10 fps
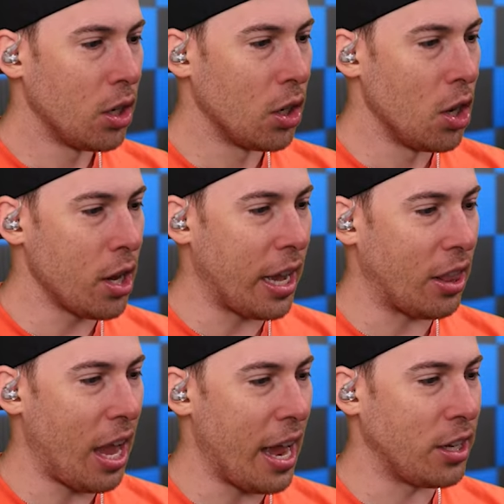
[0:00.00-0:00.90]
Look at
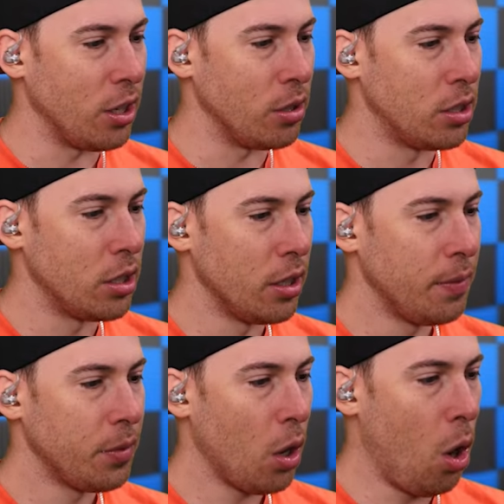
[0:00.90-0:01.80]
that, dudes.
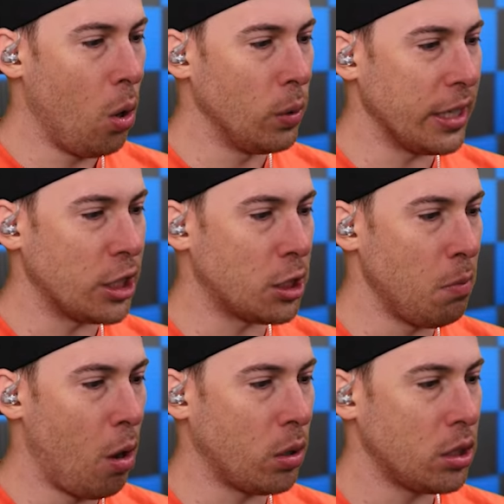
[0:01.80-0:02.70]
Holy
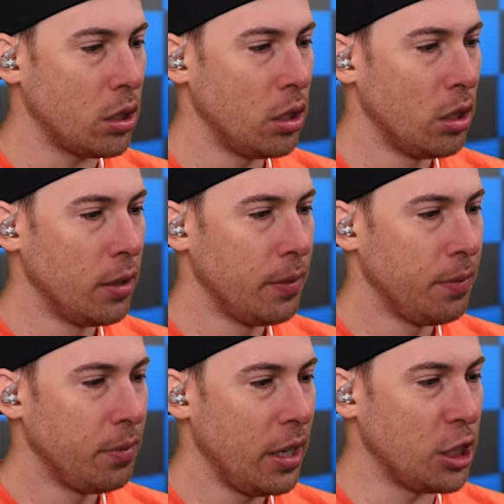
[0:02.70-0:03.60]
smokes.
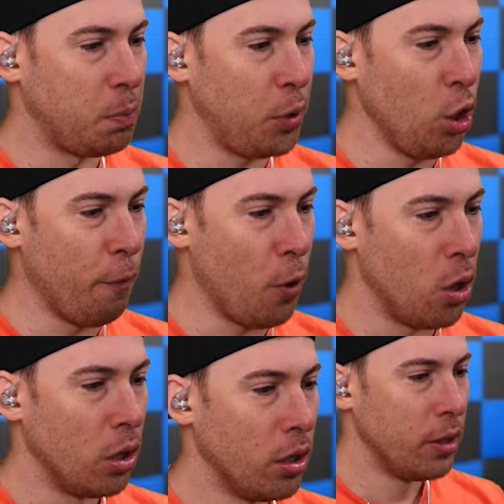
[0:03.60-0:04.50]
It's beautiful.